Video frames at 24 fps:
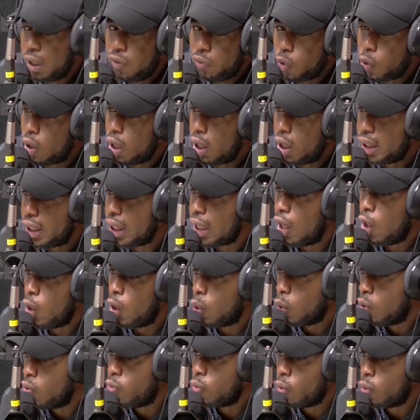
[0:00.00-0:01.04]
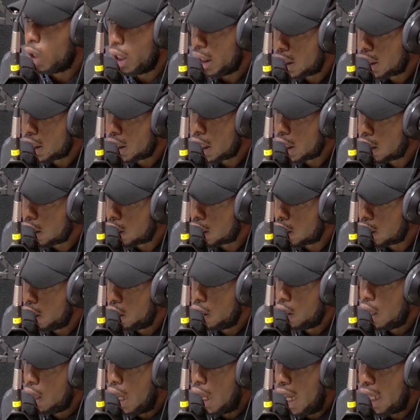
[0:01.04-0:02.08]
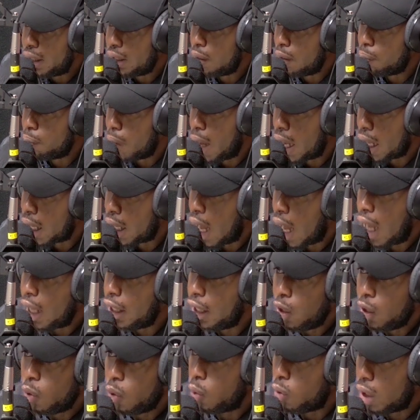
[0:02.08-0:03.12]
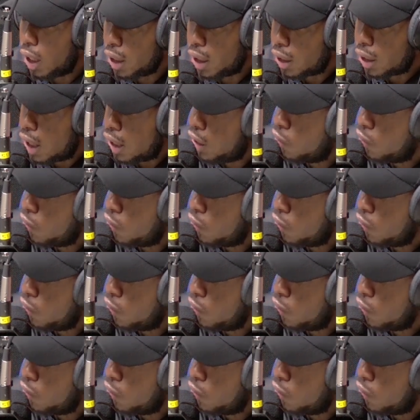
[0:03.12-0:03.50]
to take a loan, for instance, at a bank, I didn't know this, that if you